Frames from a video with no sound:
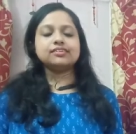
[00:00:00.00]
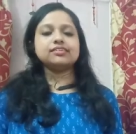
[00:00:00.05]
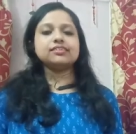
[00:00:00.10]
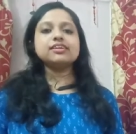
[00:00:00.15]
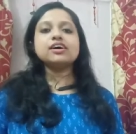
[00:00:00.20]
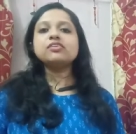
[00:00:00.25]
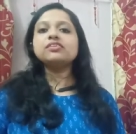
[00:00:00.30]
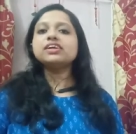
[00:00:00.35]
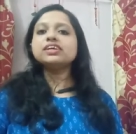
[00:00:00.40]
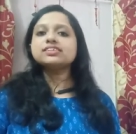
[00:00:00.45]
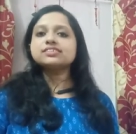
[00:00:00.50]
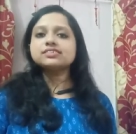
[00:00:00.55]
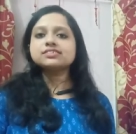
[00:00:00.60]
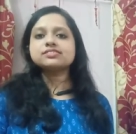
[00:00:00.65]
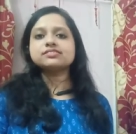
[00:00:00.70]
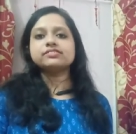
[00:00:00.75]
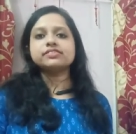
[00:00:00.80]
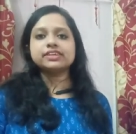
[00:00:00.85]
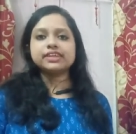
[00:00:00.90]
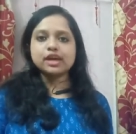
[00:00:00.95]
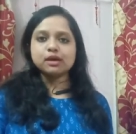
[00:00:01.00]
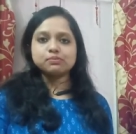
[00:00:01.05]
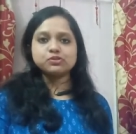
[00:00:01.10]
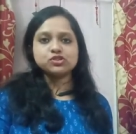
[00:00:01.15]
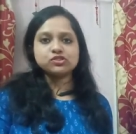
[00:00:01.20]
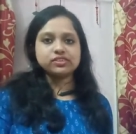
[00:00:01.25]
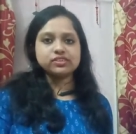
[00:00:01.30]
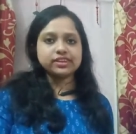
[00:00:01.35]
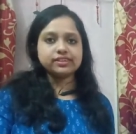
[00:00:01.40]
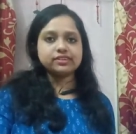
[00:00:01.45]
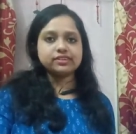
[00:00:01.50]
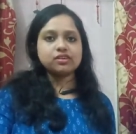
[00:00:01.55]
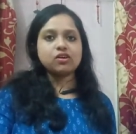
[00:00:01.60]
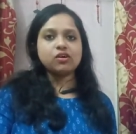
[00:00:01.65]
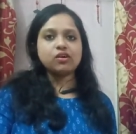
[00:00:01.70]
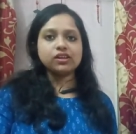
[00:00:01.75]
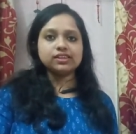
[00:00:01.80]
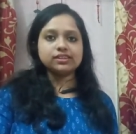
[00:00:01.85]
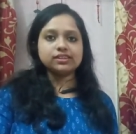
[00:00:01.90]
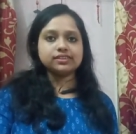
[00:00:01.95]
Now, let us recapitulate
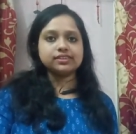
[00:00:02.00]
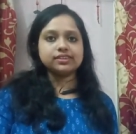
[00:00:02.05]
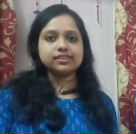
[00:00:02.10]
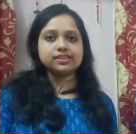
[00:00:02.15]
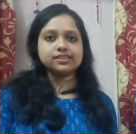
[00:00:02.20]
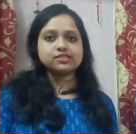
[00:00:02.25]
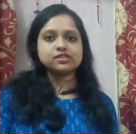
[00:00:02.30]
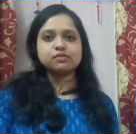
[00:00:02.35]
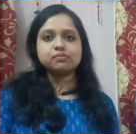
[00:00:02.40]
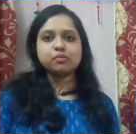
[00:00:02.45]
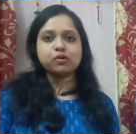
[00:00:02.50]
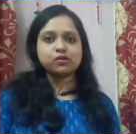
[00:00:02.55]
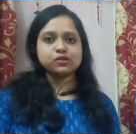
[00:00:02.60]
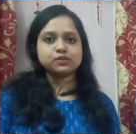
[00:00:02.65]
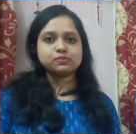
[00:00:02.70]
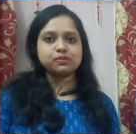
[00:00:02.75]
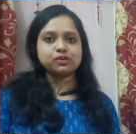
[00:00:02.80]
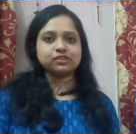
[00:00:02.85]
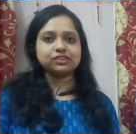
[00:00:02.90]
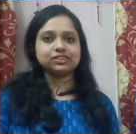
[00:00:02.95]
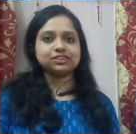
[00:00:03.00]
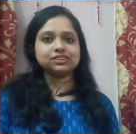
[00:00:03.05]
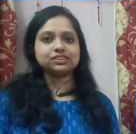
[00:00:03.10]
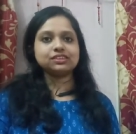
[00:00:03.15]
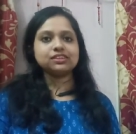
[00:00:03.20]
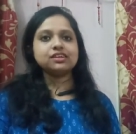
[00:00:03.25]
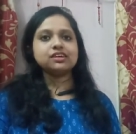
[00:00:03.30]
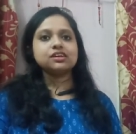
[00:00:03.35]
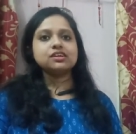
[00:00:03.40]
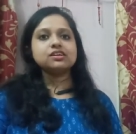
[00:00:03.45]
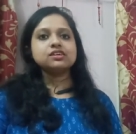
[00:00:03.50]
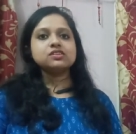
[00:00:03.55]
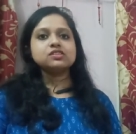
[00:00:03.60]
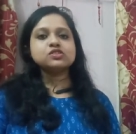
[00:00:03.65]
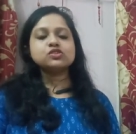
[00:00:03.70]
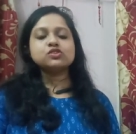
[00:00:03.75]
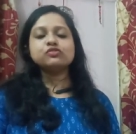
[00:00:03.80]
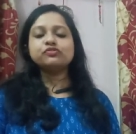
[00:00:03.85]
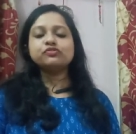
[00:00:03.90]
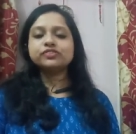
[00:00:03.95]
all the things of box plots.
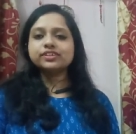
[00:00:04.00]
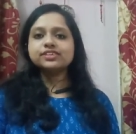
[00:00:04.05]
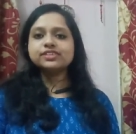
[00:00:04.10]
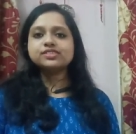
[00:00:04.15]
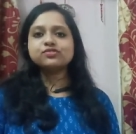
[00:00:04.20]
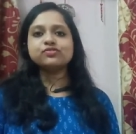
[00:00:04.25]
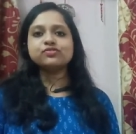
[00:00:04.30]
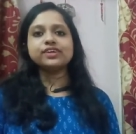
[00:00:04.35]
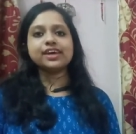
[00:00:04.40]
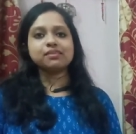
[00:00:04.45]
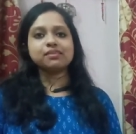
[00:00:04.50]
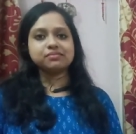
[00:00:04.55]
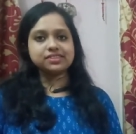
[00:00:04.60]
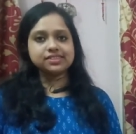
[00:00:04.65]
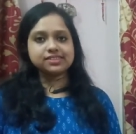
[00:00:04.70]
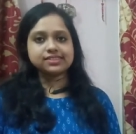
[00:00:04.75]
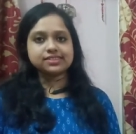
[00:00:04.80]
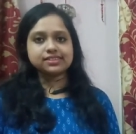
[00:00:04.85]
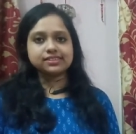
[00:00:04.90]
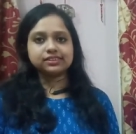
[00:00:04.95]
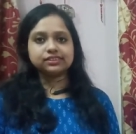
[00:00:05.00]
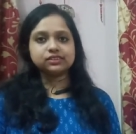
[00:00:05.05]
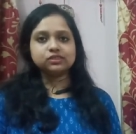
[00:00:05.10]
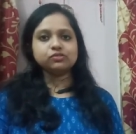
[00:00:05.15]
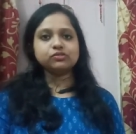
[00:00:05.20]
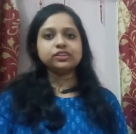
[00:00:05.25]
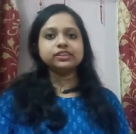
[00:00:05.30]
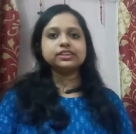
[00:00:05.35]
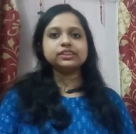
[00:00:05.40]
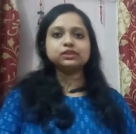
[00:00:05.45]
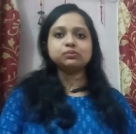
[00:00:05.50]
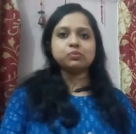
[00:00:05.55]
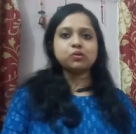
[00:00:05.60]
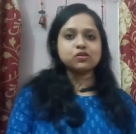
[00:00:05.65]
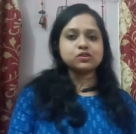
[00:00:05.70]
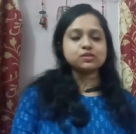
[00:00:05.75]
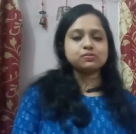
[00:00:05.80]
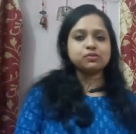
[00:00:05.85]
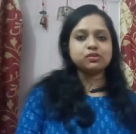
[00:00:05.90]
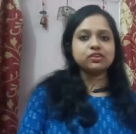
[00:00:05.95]
So, first we have discussed what is
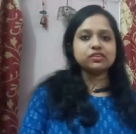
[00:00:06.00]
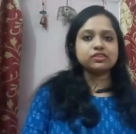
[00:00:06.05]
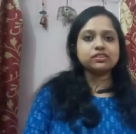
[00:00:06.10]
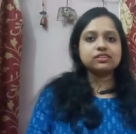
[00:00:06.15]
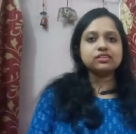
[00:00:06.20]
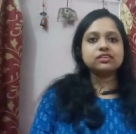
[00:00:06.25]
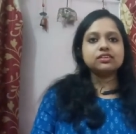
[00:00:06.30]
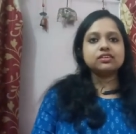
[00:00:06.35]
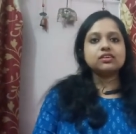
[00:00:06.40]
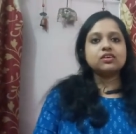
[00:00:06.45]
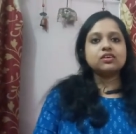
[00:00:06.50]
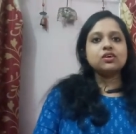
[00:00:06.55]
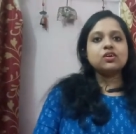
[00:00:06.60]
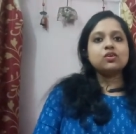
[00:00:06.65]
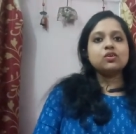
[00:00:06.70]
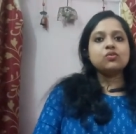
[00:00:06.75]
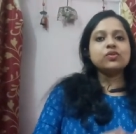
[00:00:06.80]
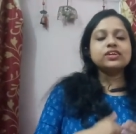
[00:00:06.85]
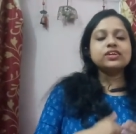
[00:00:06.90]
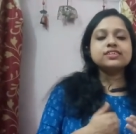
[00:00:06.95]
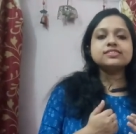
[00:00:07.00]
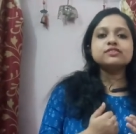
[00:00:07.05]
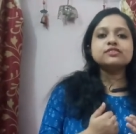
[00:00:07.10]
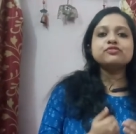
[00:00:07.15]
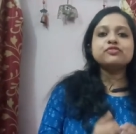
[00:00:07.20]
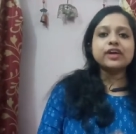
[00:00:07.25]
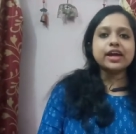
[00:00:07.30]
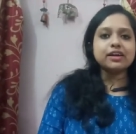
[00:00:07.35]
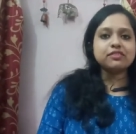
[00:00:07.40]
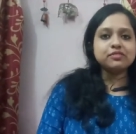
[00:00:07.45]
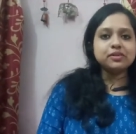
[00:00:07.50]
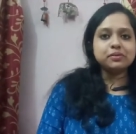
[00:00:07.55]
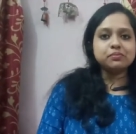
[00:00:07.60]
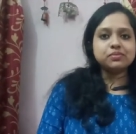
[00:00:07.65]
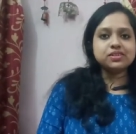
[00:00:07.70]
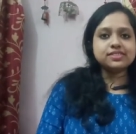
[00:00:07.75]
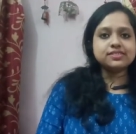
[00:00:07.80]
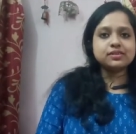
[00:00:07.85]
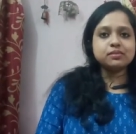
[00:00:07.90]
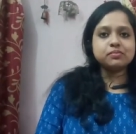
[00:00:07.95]
box plot. What is the
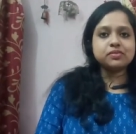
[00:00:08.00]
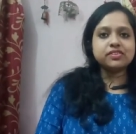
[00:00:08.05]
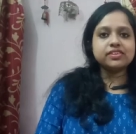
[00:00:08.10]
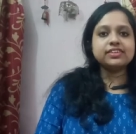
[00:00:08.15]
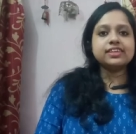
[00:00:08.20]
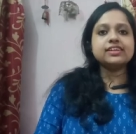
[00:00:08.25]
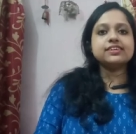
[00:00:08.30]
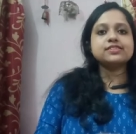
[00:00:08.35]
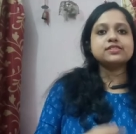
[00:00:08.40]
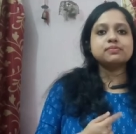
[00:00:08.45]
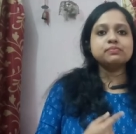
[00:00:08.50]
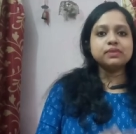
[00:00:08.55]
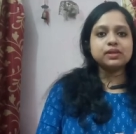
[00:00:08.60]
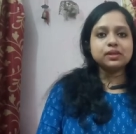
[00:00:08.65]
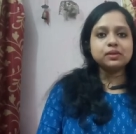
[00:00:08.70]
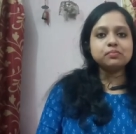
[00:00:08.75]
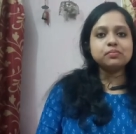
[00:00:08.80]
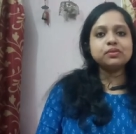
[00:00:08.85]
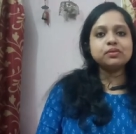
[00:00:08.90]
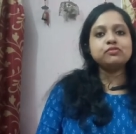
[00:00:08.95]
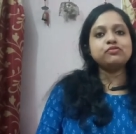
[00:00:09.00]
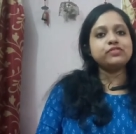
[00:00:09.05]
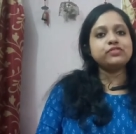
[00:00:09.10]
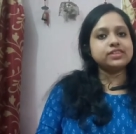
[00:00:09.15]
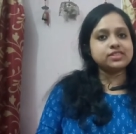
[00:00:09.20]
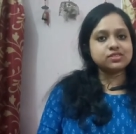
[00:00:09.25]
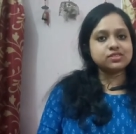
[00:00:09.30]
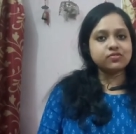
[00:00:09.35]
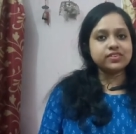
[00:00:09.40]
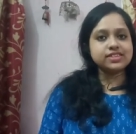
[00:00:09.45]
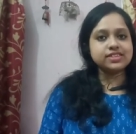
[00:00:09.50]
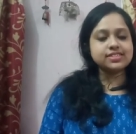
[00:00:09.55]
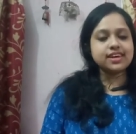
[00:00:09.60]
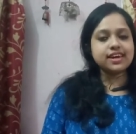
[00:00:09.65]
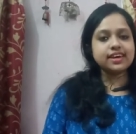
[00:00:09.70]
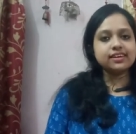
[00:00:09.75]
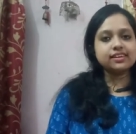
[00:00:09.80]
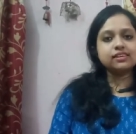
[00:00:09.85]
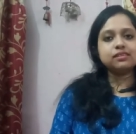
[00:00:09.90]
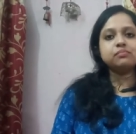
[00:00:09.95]
5-number summary, that is minimum, first
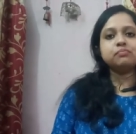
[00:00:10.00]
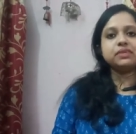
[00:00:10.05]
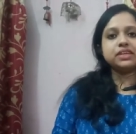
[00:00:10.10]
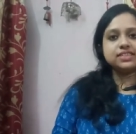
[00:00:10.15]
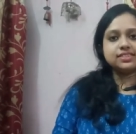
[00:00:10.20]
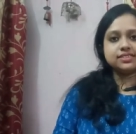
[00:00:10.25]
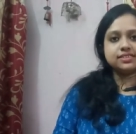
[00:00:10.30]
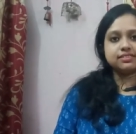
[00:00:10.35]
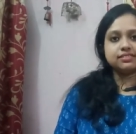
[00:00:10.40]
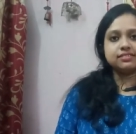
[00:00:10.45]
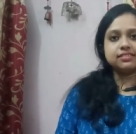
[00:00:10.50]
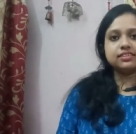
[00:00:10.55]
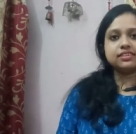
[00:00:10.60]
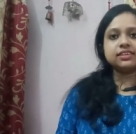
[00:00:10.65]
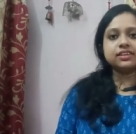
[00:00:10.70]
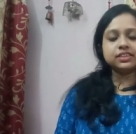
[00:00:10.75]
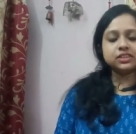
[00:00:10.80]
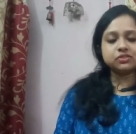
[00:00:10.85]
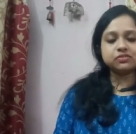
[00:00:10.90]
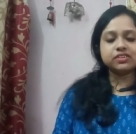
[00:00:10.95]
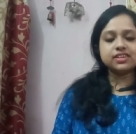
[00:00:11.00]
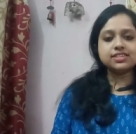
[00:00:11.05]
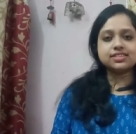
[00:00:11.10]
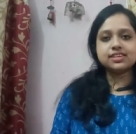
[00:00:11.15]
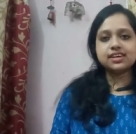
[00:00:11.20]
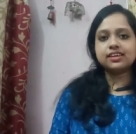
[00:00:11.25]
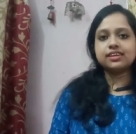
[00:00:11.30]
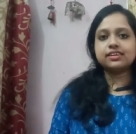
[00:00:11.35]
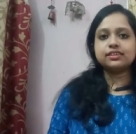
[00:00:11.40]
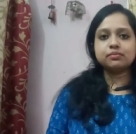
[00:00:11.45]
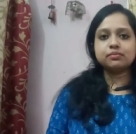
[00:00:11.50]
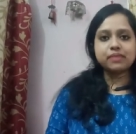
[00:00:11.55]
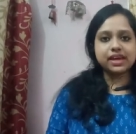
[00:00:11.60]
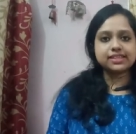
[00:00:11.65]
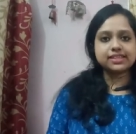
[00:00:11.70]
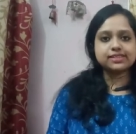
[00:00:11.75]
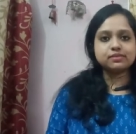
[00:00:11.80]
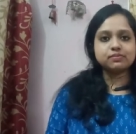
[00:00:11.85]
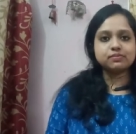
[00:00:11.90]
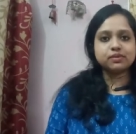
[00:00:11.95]
quartile, median, third quartile and the
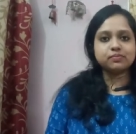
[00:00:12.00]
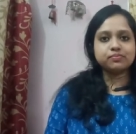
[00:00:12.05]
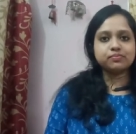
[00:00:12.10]
maximum.